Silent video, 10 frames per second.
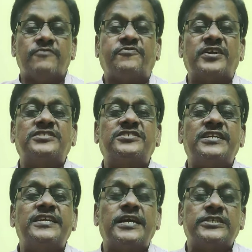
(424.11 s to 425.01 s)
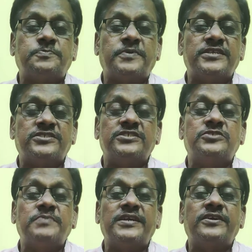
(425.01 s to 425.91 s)
Frustrating aspiration
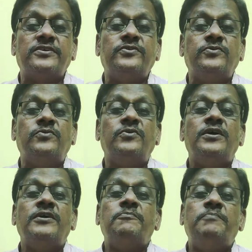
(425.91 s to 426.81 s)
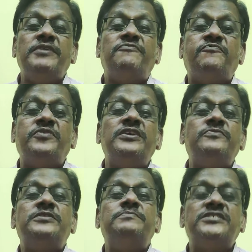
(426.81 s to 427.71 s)
is making you be
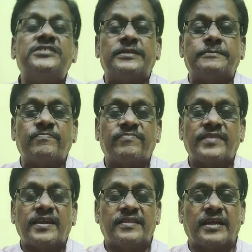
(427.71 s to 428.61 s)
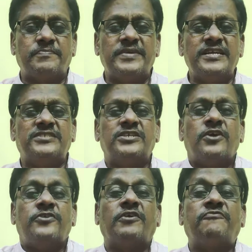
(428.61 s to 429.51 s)
filled with misery. That means
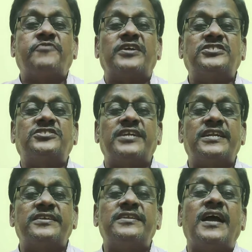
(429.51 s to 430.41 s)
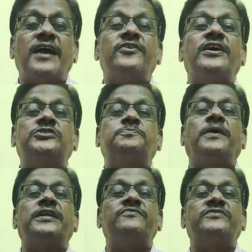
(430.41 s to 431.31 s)
you're frustrated and you're
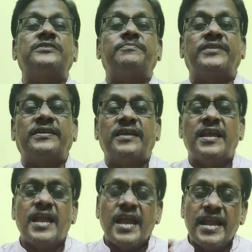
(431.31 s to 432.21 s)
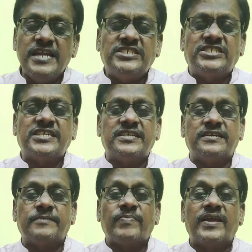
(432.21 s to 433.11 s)
aspiring for something.
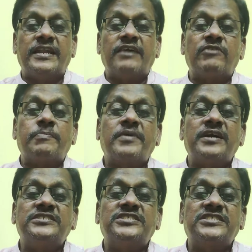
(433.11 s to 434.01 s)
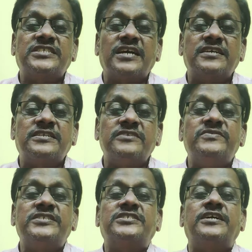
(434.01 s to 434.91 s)
Instead, develop
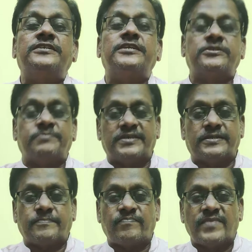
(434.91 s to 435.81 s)
constructive discontentment.